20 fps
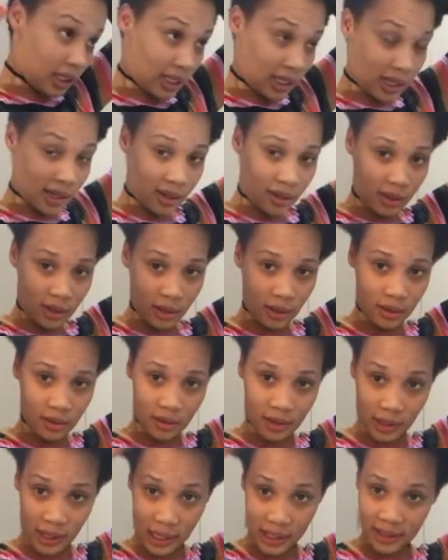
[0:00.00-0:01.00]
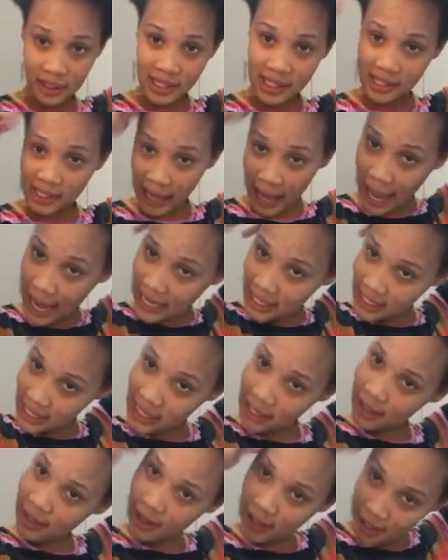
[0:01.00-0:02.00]
here the
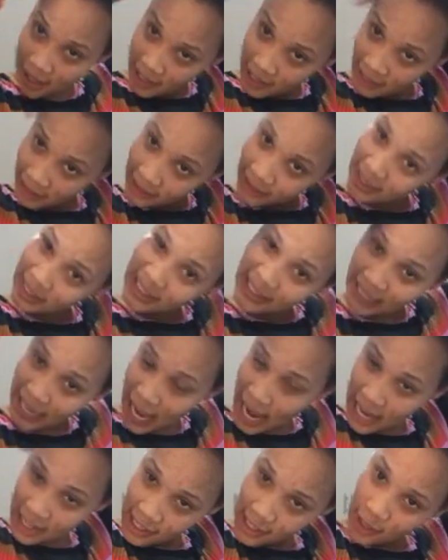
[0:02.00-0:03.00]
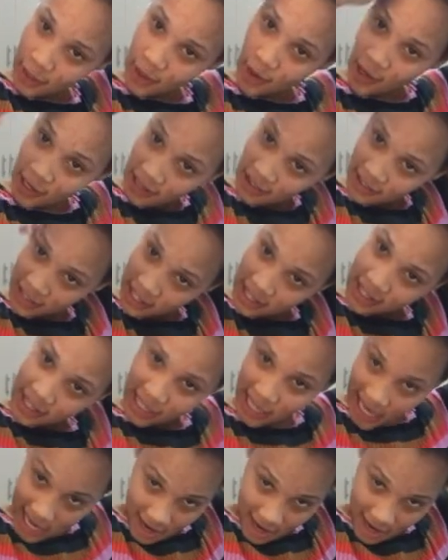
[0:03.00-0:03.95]
disguising, you can't even see.